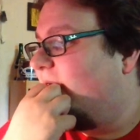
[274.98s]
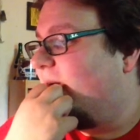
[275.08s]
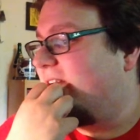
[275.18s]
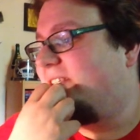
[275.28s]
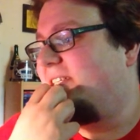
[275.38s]

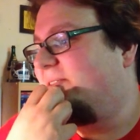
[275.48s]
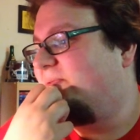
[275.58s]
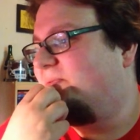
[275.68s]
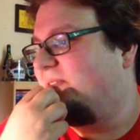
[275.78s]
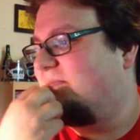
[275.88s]
Question
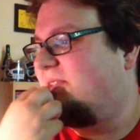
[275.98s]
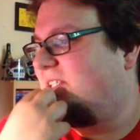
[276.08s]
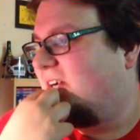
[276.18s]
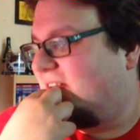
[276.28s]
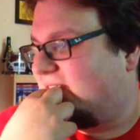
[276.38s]
from
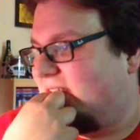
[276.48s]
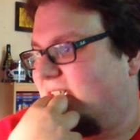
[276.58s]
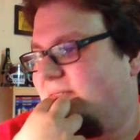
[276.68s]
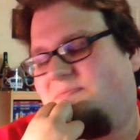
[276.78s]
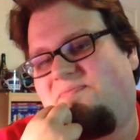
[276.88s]

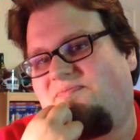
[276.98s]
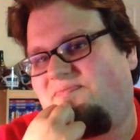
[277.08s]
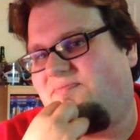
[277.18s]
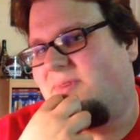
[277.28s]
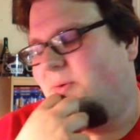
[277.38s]
Jocelyn.
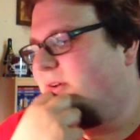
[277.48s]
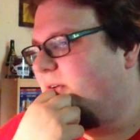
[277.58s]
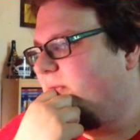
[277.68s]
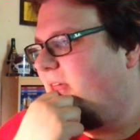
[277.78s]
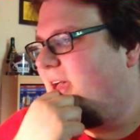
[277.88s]
Hmm, I wonder
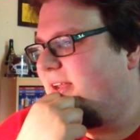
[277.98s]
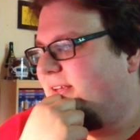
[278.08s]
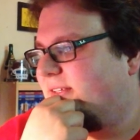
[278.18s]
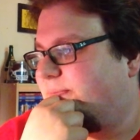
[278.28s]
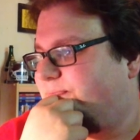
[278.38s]
who that
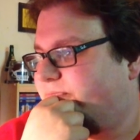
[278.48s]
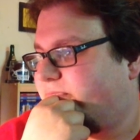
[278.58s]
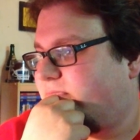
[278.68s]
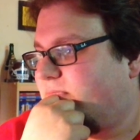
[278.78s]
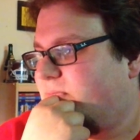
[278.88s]
is.
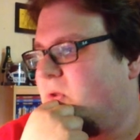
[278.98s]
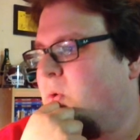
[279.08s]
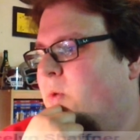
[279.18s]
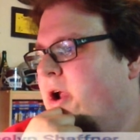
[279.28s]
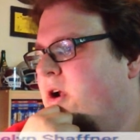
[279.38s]

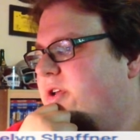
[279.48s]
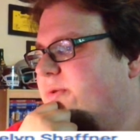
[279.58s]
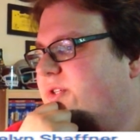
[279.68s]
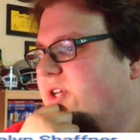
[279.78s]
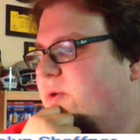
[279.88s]
Why are you
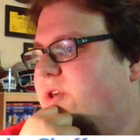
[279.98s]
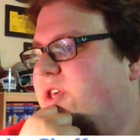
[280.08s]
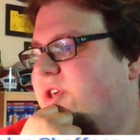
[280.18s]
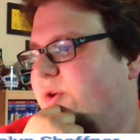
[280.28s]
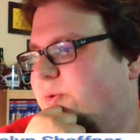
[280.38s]
so
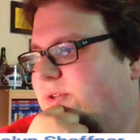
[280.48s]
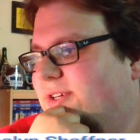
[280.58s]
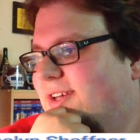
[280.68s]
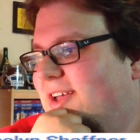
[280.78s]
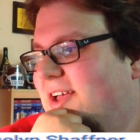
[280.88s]
cute?
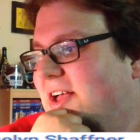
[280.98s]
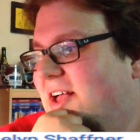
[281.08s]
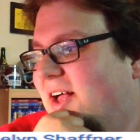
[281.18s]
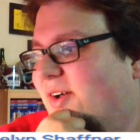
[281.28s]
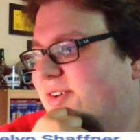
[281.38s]

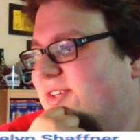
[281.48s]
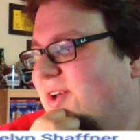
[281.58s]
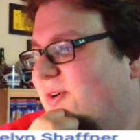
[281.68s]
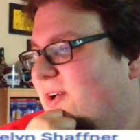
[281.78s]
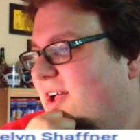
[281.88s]

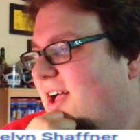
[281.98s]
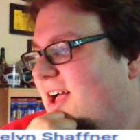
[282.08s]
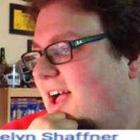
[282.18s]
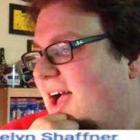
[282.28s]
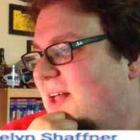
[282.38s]
Also,
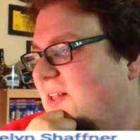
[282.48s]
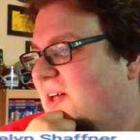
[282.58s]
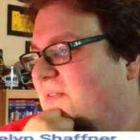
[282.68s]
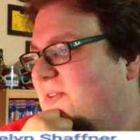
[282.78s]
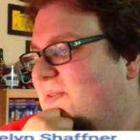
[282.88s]
I
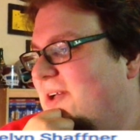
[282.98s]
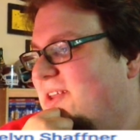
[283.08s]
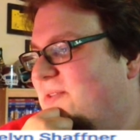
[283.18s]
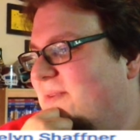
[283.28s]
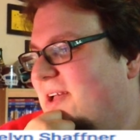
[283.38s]
love you
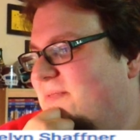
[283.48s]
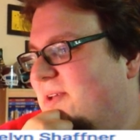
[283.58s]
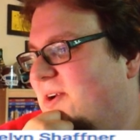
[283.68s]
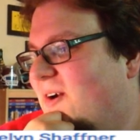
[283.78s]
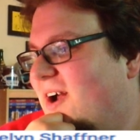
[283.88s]
and you made
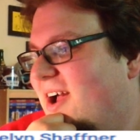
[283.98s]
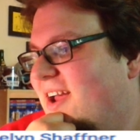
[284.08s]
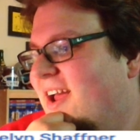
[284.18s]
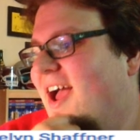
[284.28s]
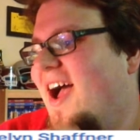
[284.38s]
me cry.
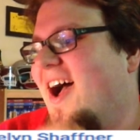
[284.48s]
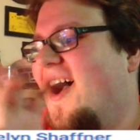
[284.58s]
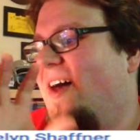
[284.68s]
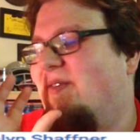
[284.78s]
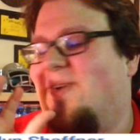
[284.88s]

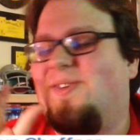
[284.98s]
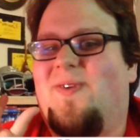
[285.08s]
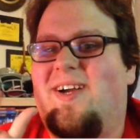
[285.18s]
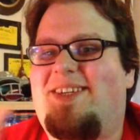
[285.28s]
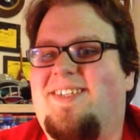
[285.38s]
Uh, the reason
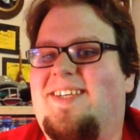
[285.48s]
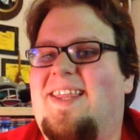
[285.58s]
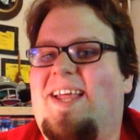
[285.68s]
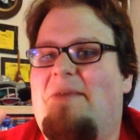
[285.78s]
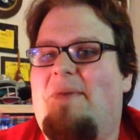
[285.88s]
why she said
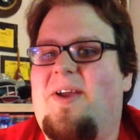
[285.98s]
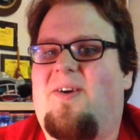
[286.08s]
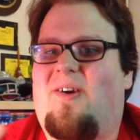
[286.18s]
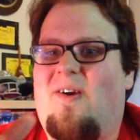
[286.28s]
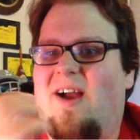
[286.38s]
that I made
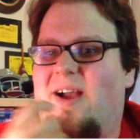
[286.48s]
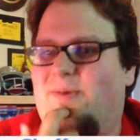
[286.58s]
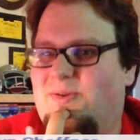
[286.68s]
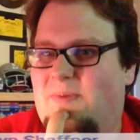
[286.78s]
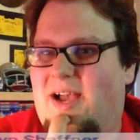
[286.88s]
her cry
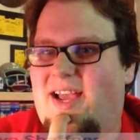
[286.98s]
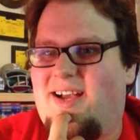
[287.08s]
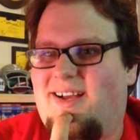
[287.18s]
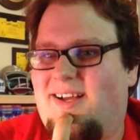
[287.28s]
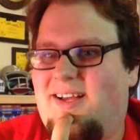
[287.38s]
was my
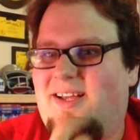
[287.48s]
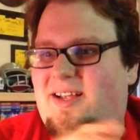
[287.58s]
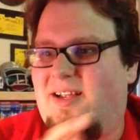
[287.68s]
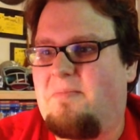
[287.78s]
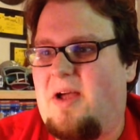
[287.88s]
uh,
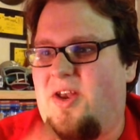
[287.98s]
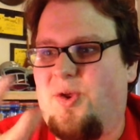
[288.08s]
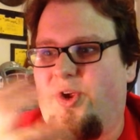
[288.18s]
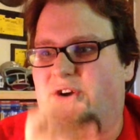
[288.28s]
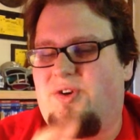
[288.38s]
my New
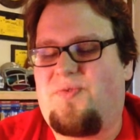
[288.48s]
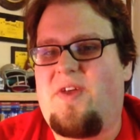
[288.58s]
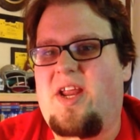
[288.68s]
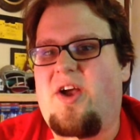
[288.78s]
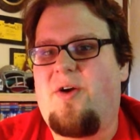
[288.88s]
Year's
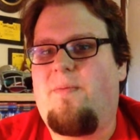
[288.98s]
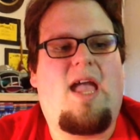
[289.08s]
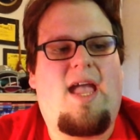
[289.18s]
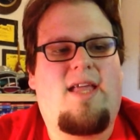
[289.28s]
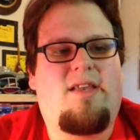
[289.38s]
video
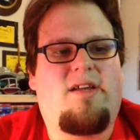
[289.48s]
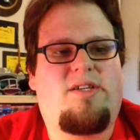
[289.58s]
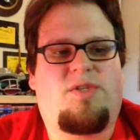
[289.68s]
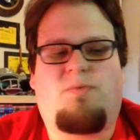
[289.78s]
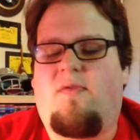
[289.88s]
and uh,
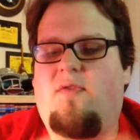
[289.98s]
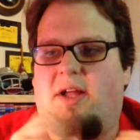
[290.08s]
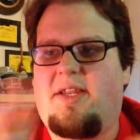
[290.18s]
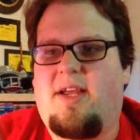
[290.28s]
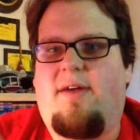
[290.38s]
just
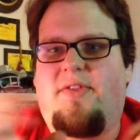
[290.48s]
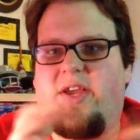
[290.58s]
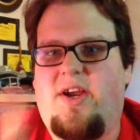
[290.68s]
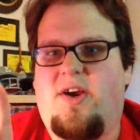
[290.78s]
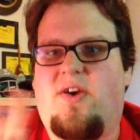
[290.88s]
reflecting on the
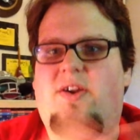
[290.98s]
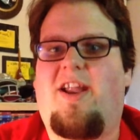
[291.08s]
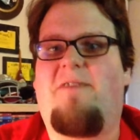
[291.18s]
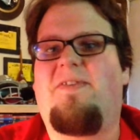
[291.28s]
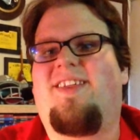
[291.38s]
year and
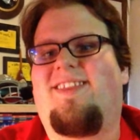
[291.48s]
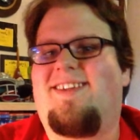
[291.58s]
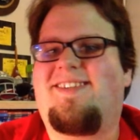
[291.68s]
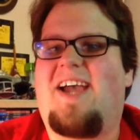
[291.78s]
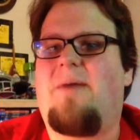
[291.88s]
everything that
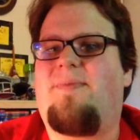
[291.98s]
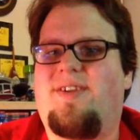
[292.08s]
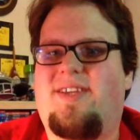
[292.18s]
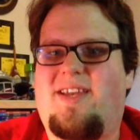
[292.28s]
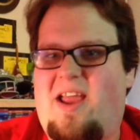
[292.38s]
has
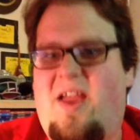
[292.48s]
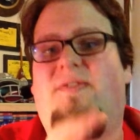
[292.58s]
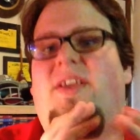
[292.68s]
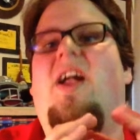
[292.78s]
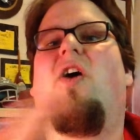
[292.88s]
happened and
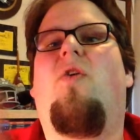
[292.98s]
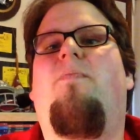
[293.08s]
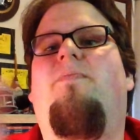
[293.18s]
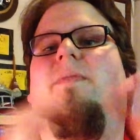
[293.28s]
everything I hope